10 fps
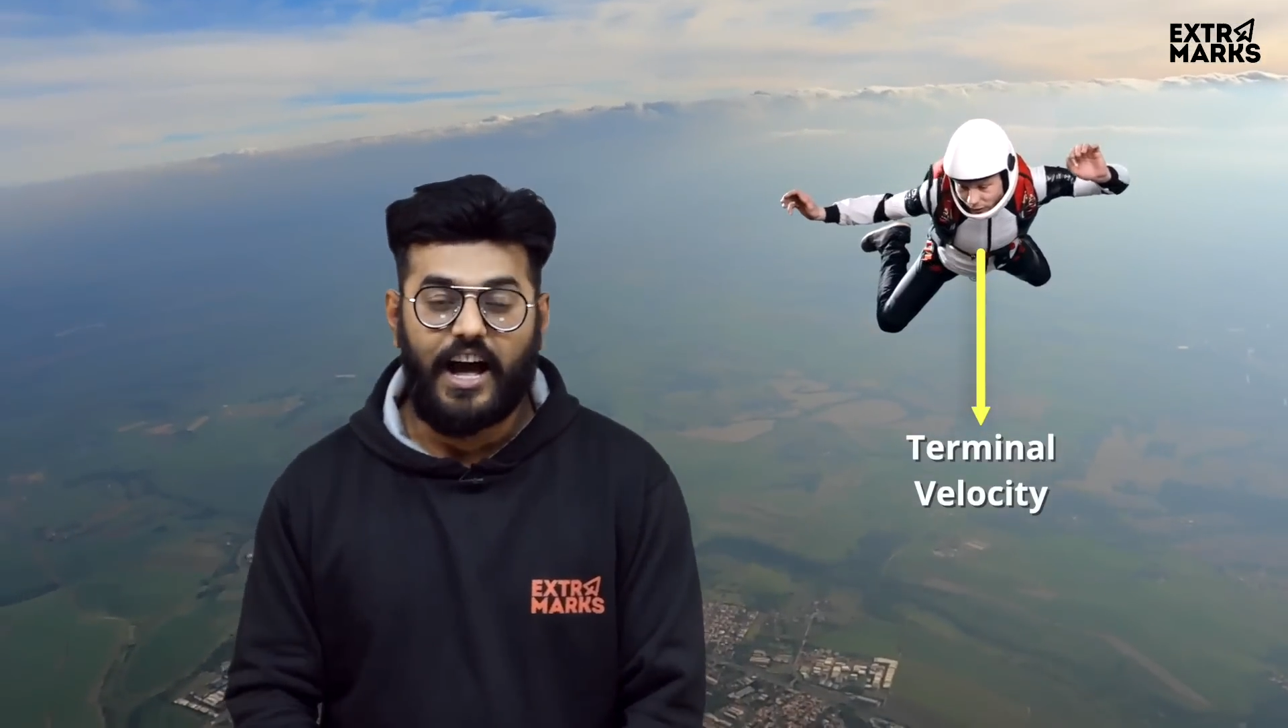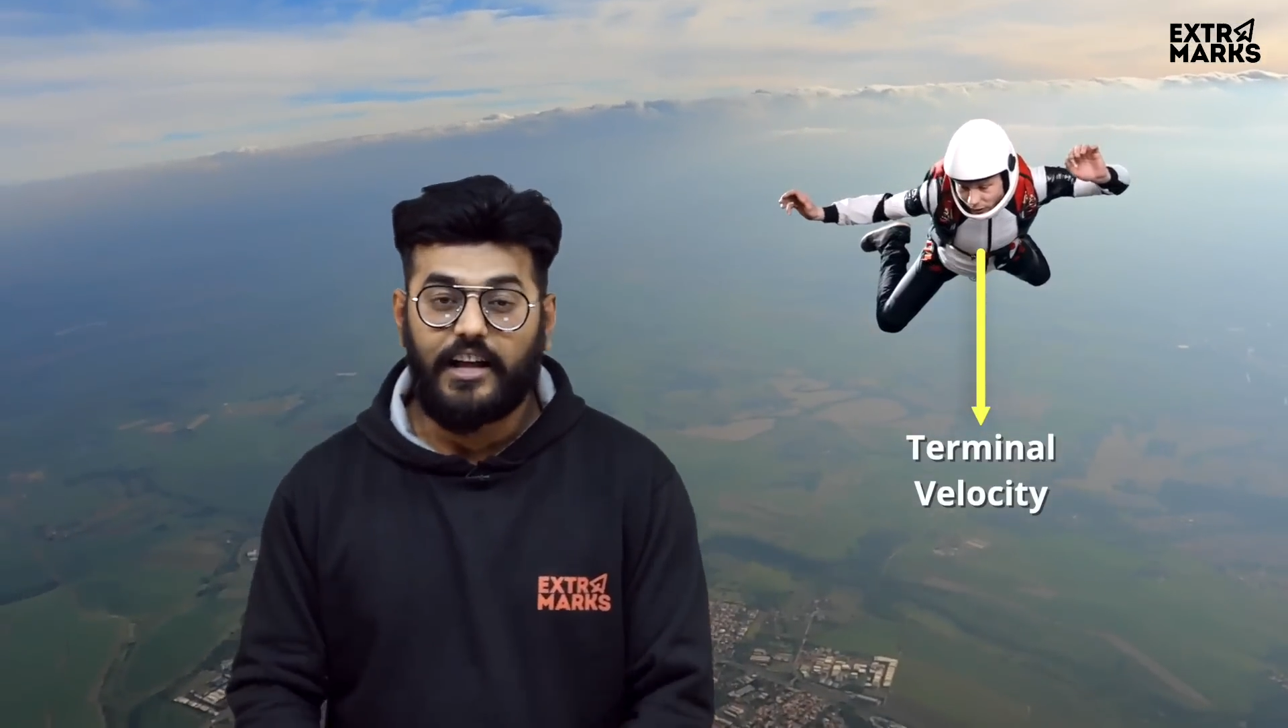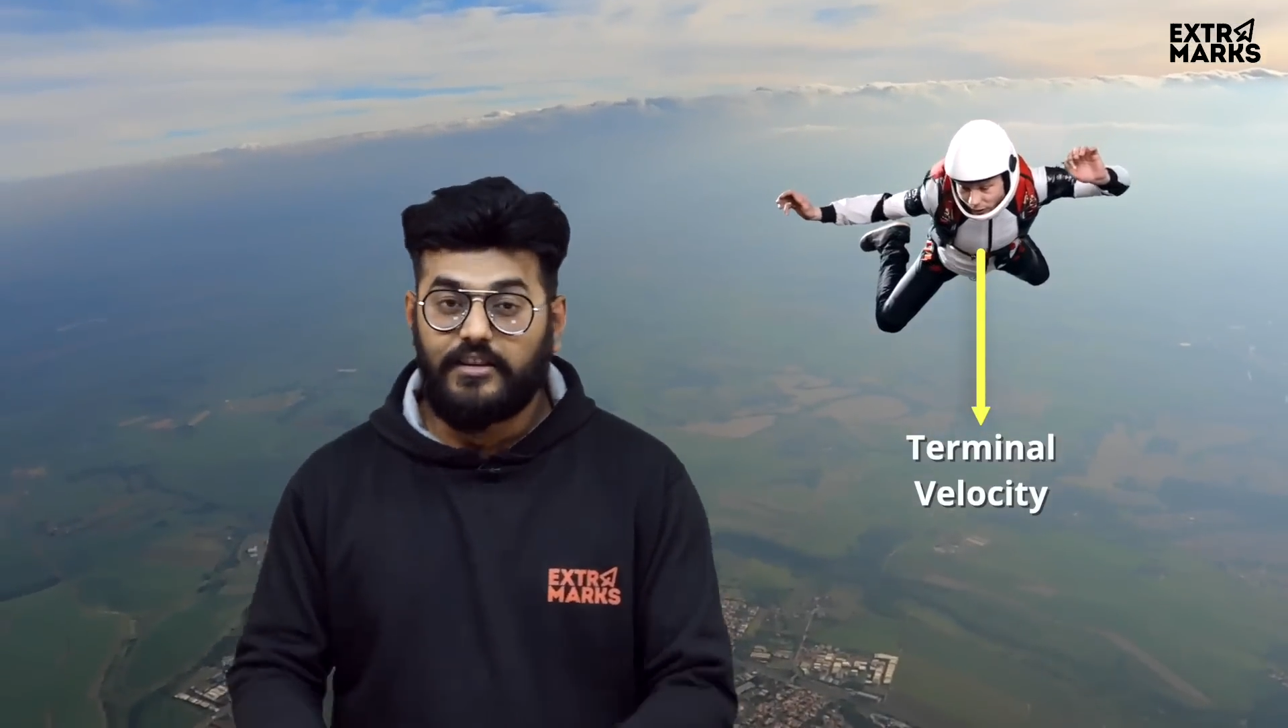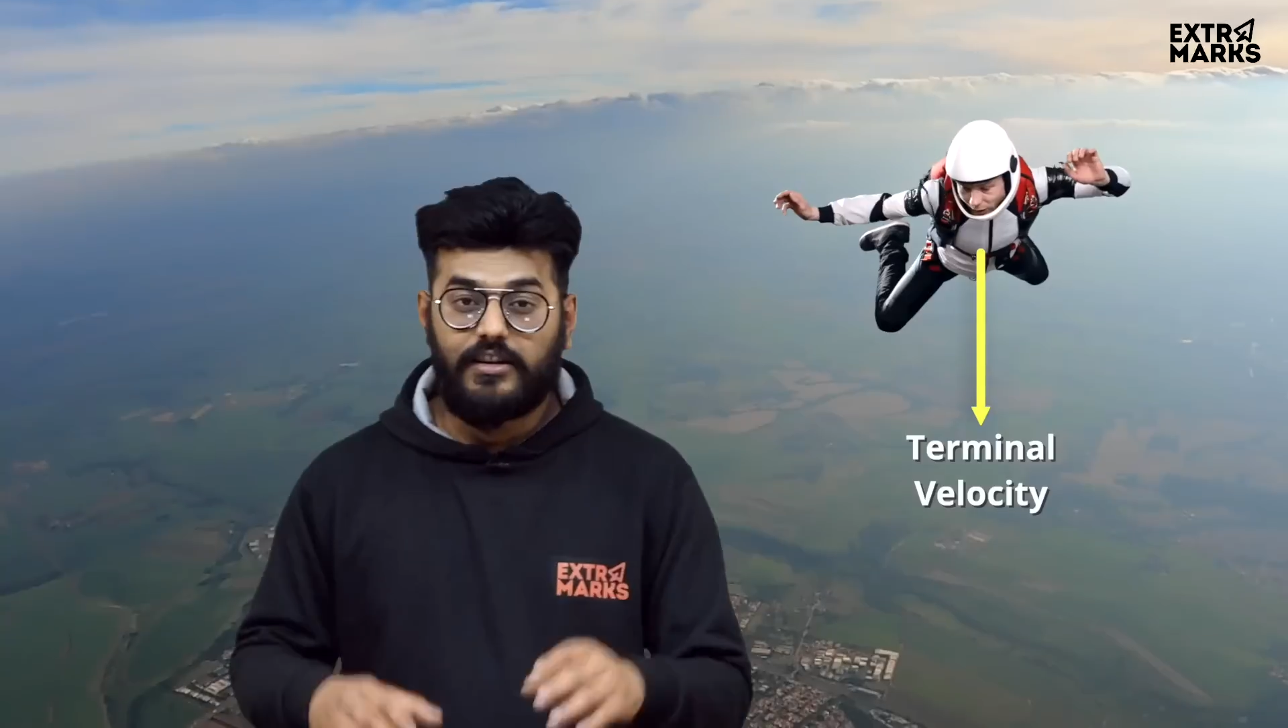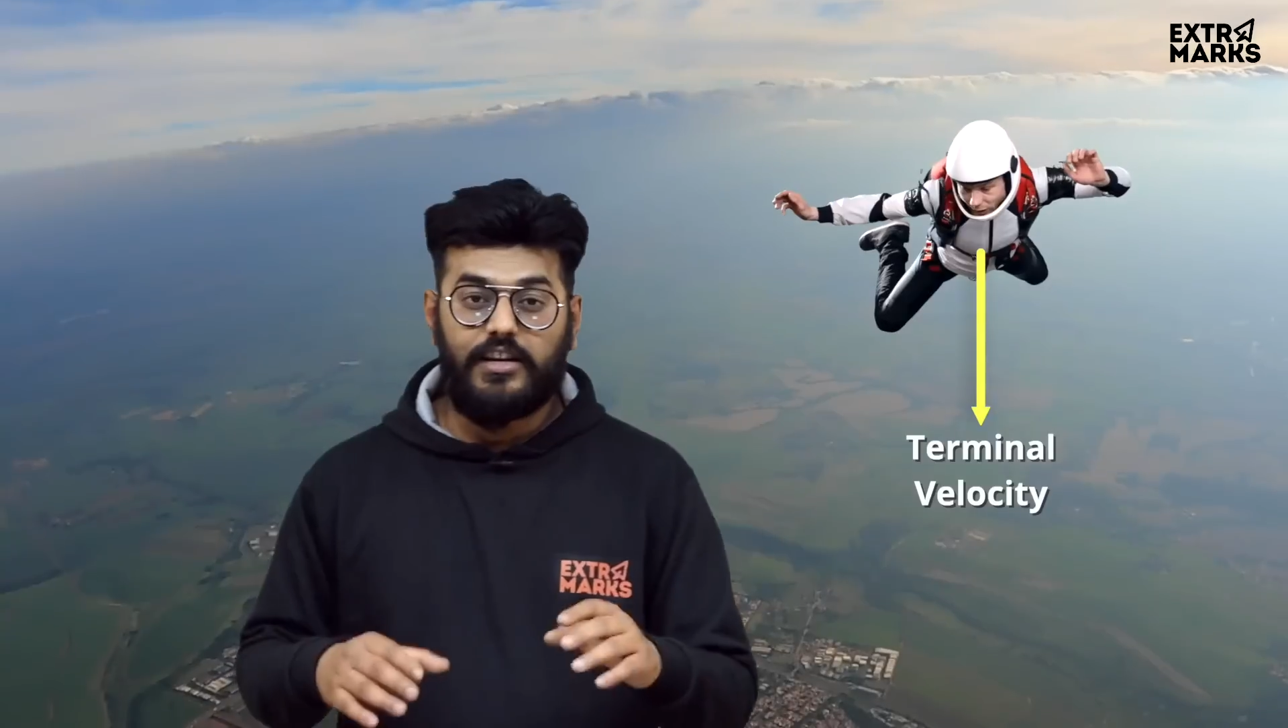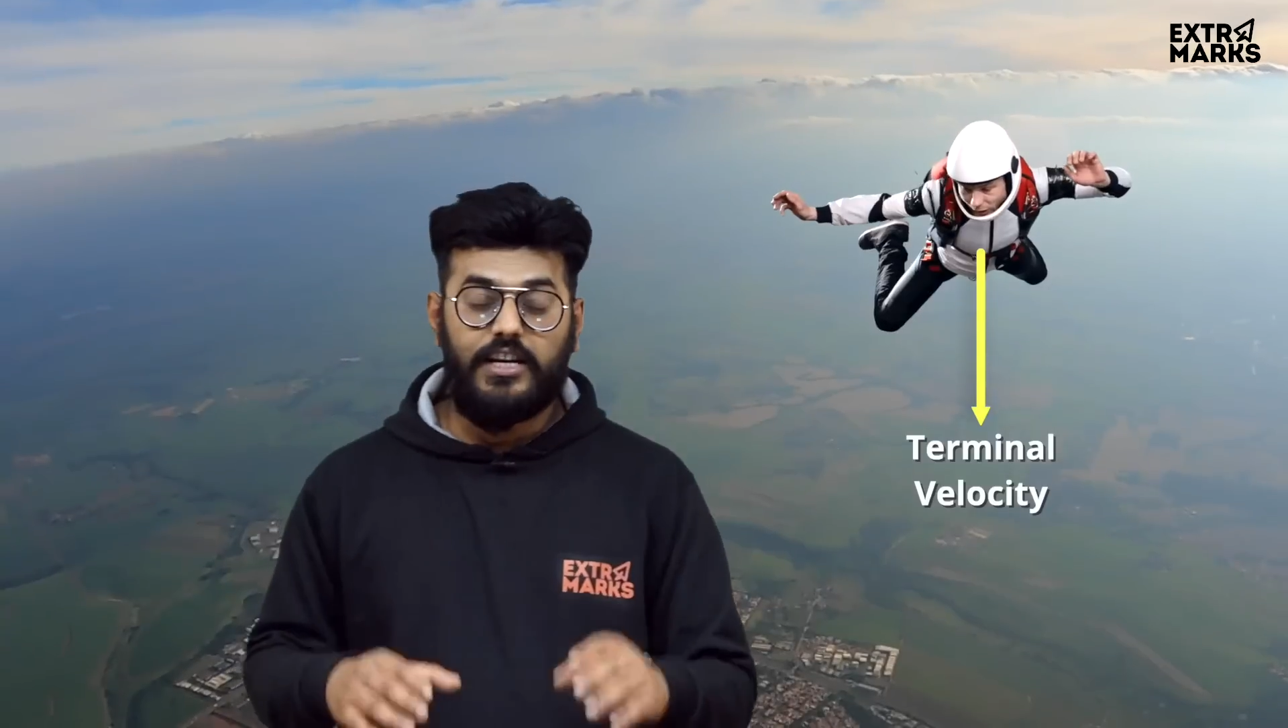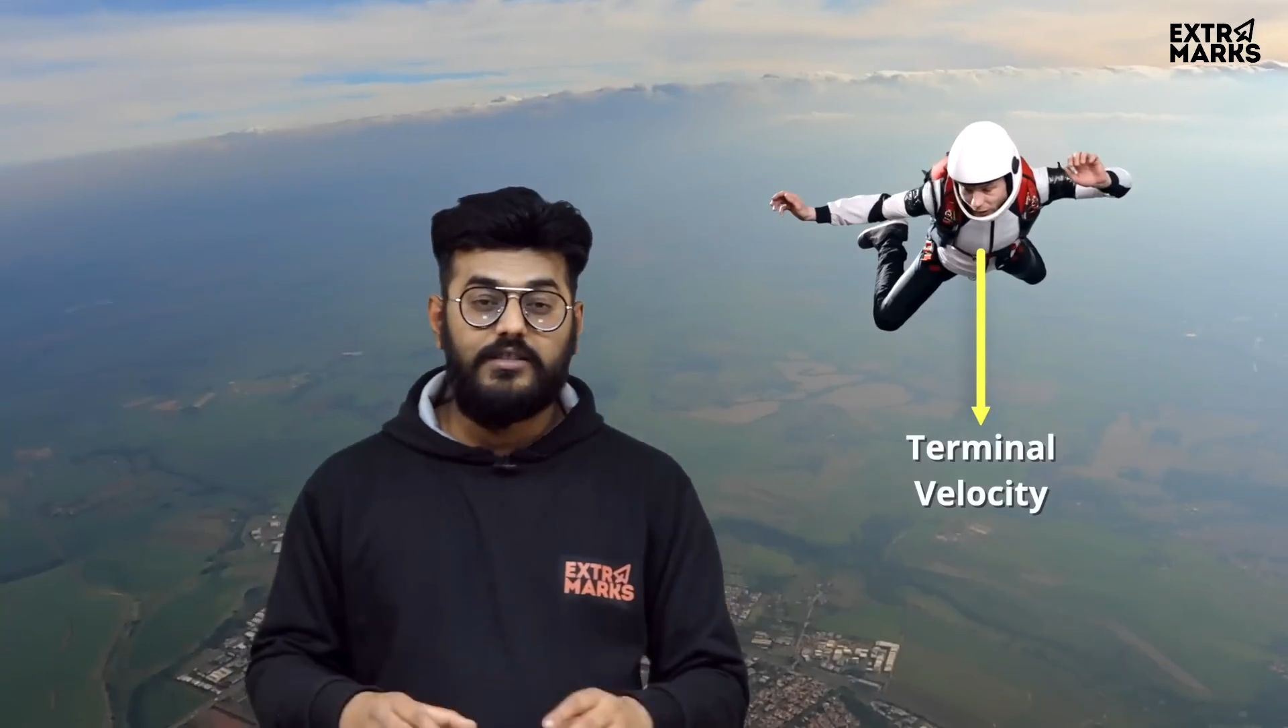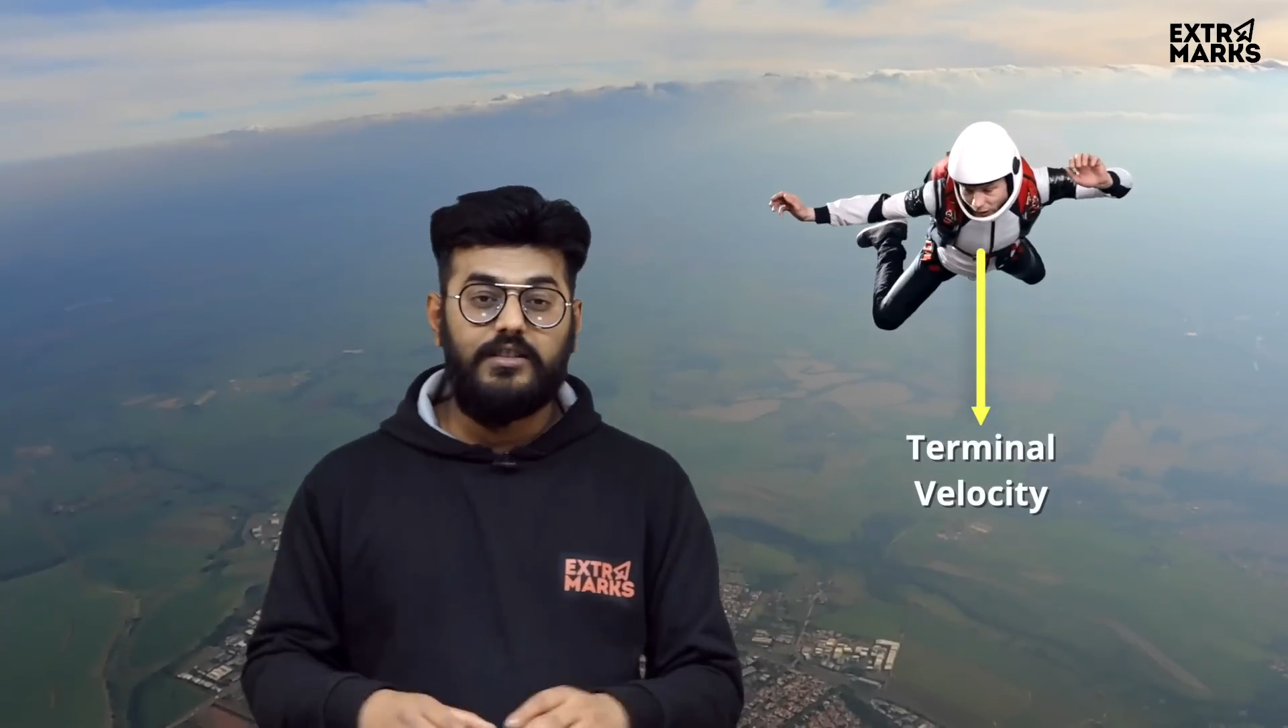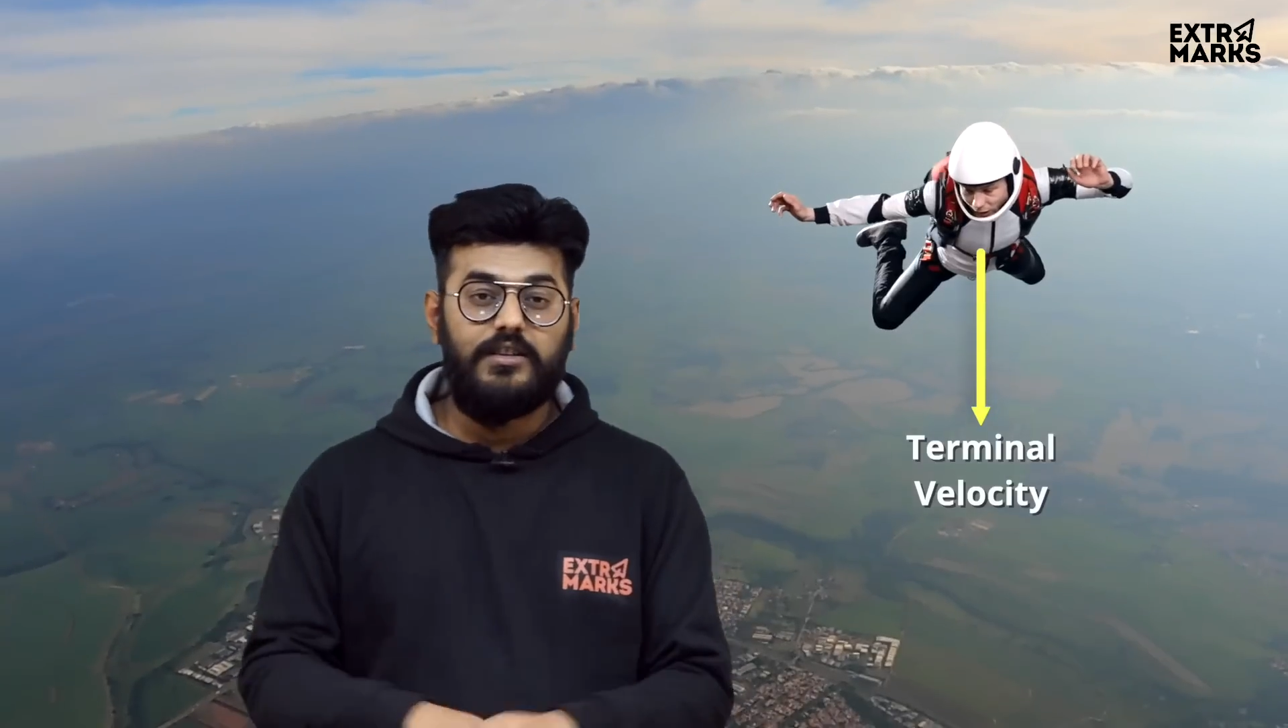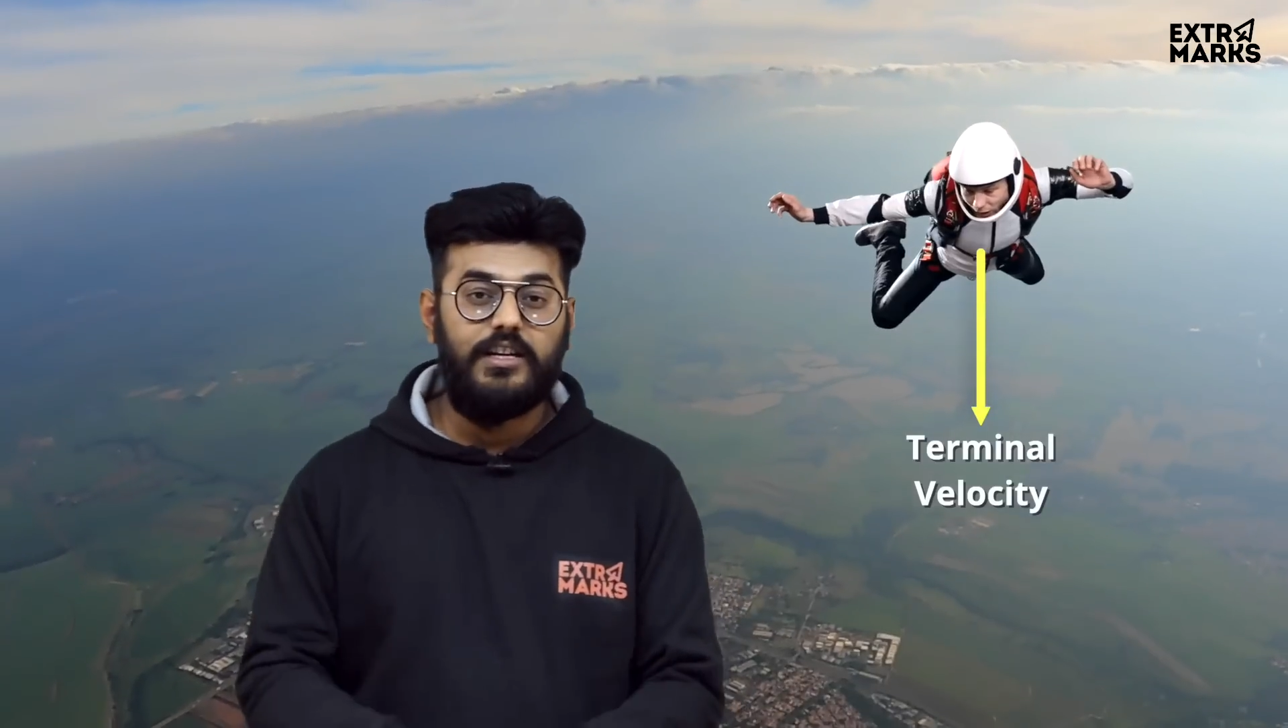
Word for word: And the reason